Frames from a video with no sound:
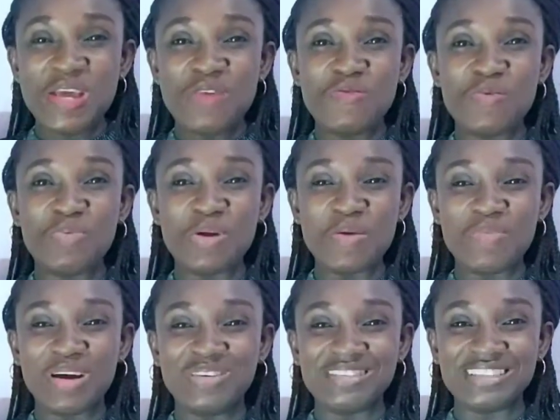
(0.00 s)
If you pray
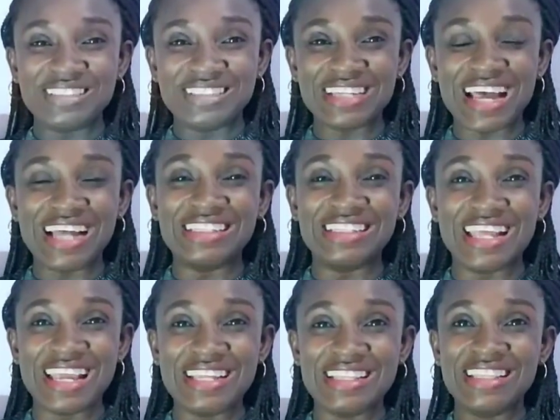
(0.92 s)
about it and
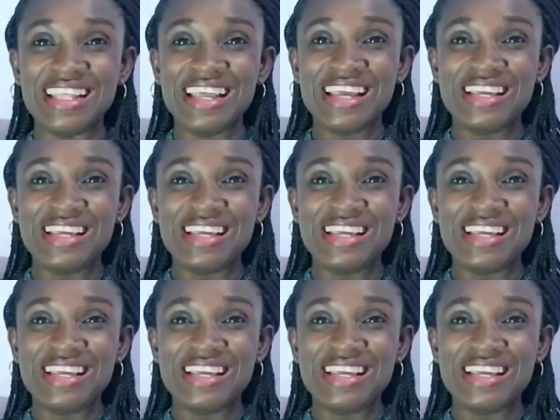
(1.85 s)
then